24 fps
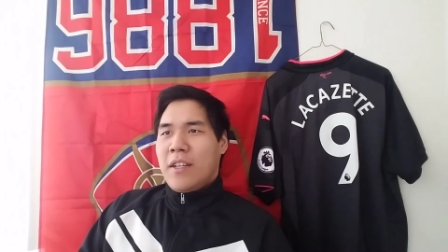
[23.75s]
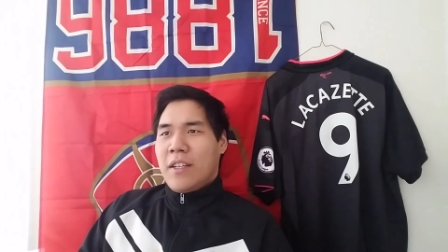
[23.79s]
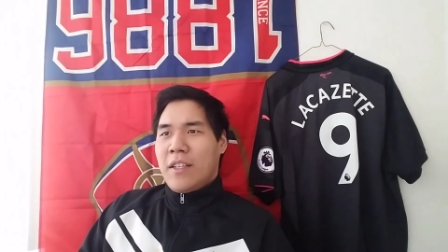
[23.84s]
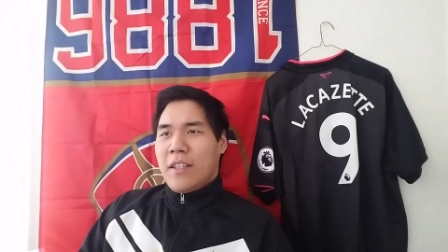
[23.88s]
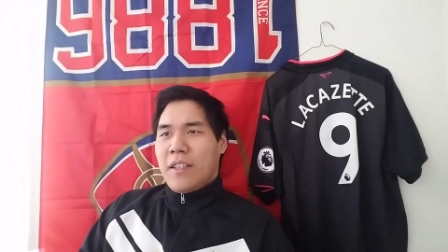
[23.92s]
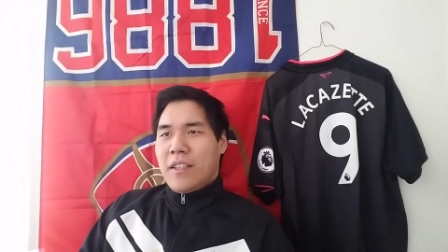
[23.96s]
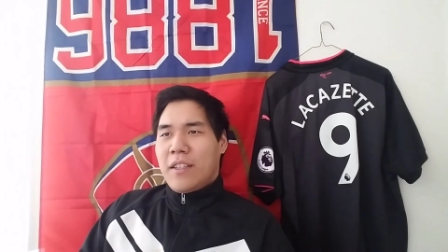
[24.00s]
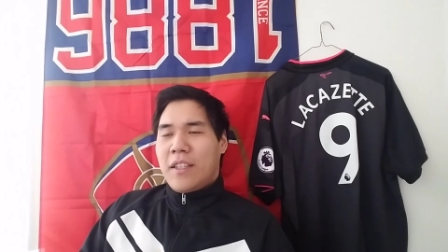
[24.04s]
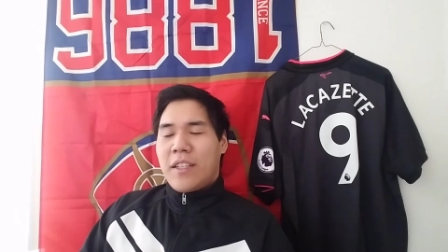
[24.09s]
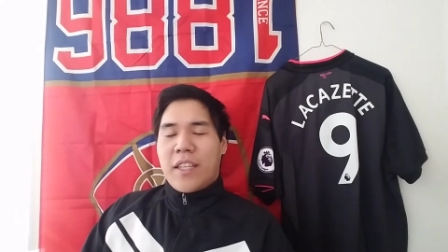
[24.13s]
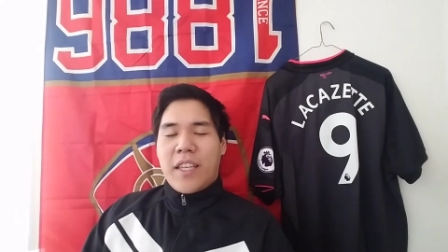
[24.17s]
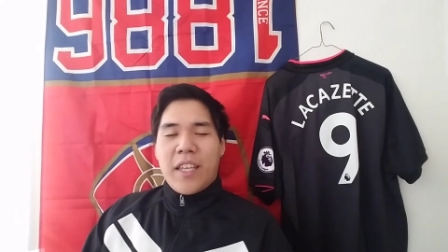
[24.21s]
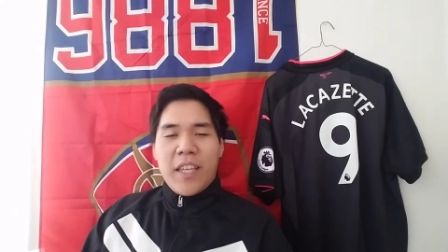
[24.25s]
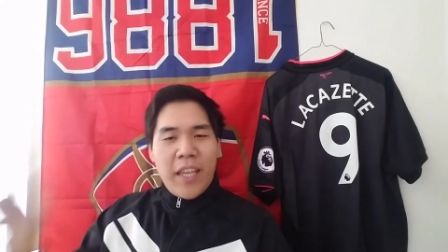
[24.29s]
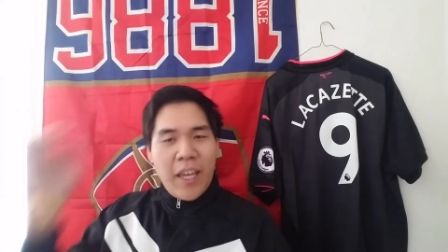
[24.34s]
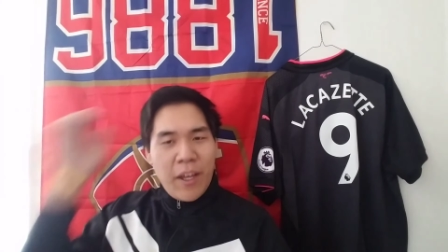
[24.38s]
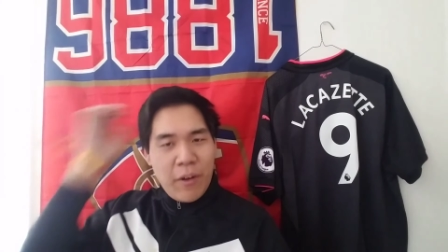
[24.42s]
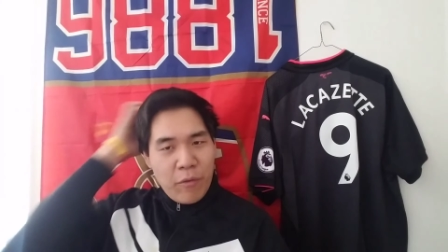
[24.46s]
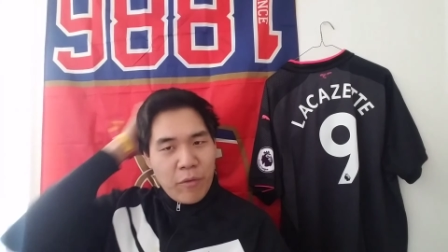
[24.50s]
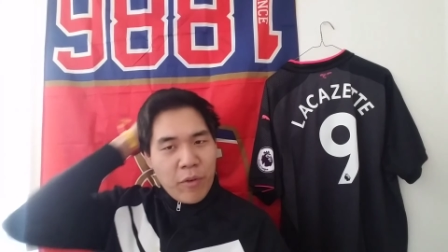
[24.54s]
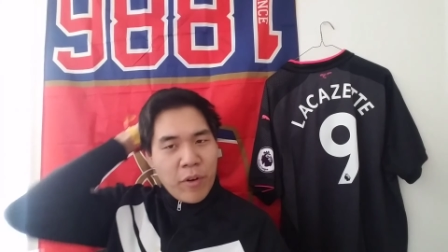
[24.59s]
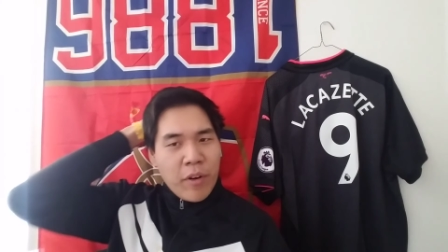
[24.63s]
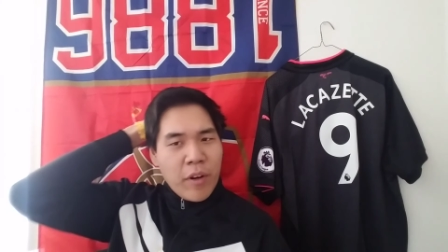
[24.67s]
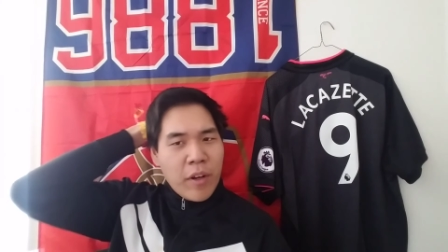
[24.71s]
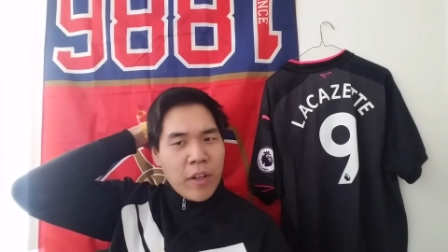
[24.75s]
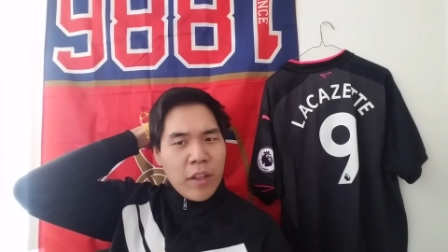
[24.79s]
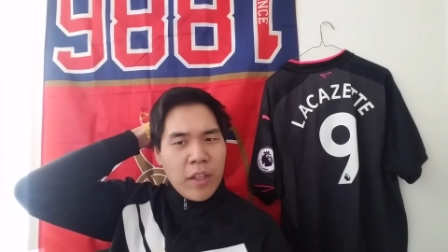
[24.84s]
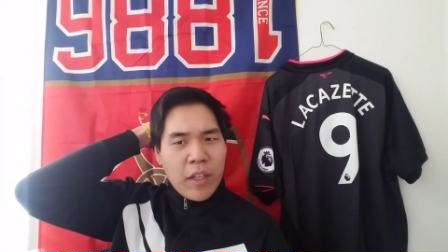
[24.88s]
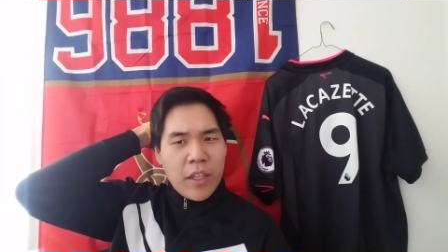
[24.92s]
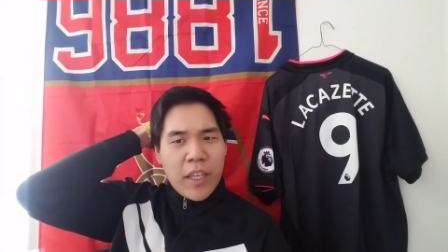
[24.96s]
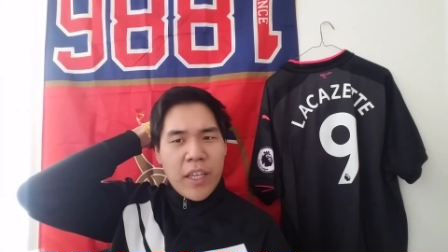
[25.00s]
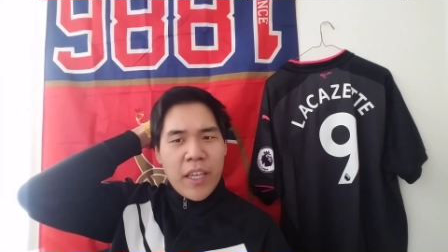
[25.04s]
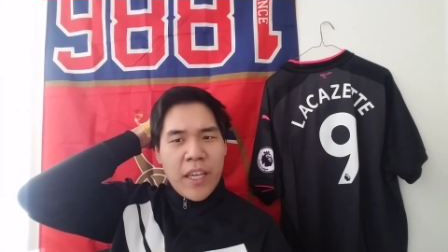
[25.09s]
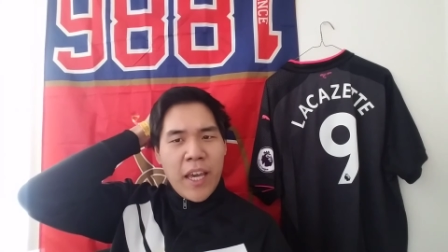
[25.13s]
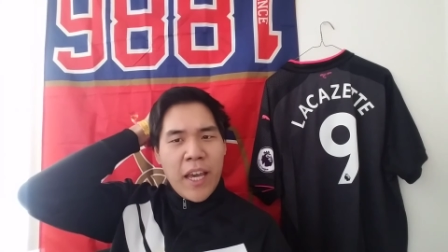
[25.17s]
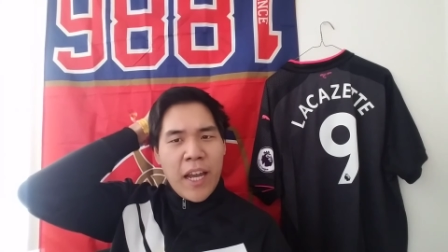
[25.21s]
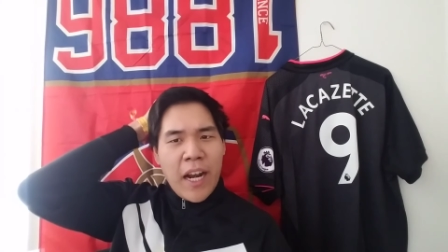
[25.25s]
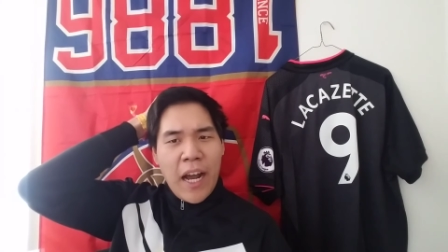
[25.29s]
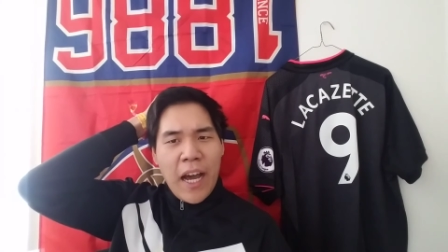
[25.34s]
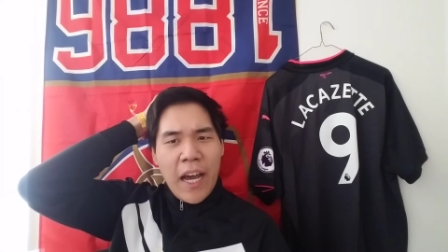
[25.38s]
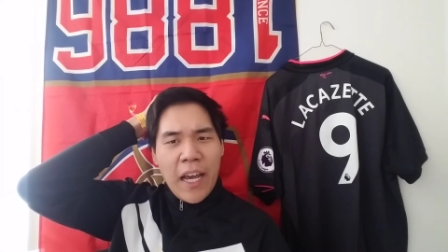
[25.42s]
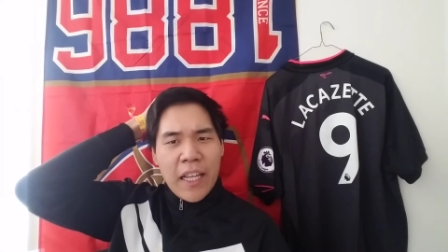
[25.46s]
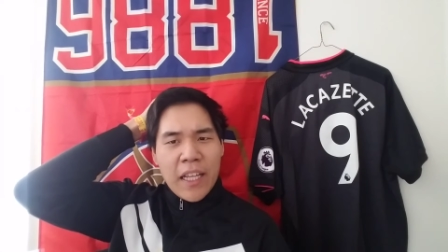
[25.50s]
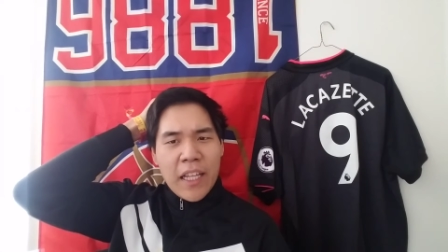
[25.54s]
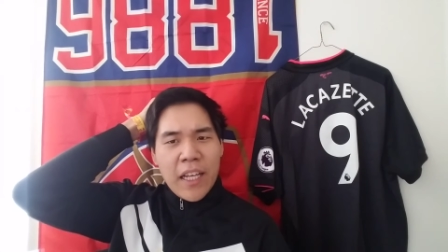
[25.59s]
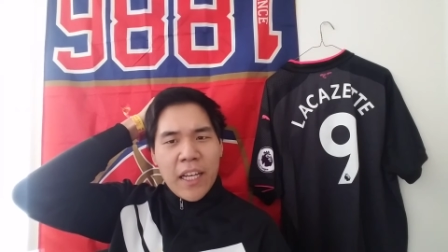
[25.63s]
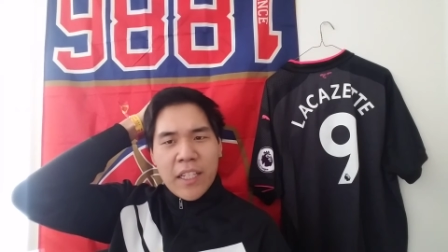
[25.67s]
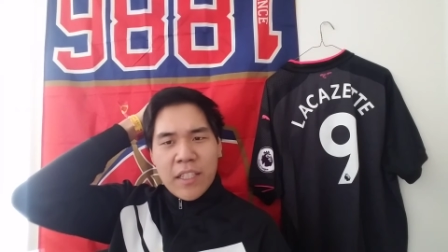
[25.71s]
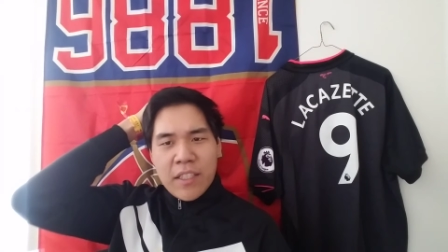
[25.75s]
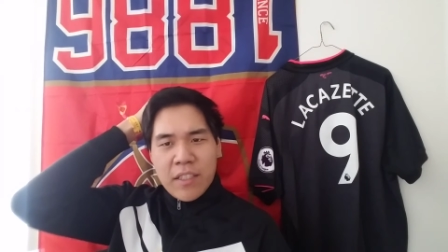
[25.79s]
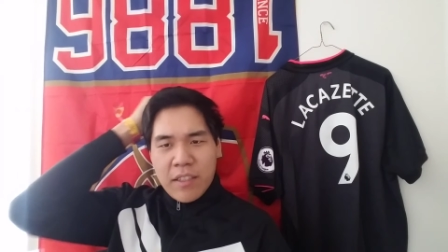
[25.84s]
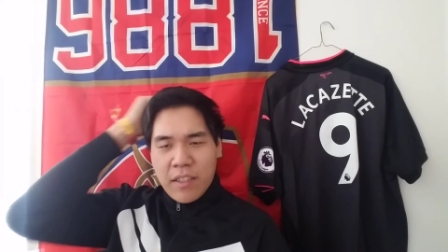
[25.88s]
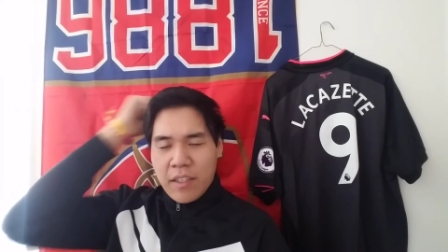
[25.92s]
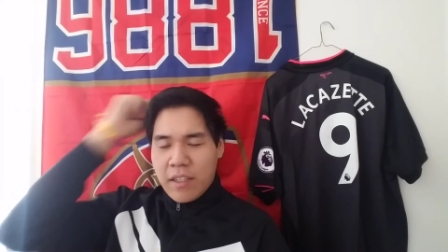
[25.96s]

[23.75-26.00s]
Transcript: looking at, looking at highlights,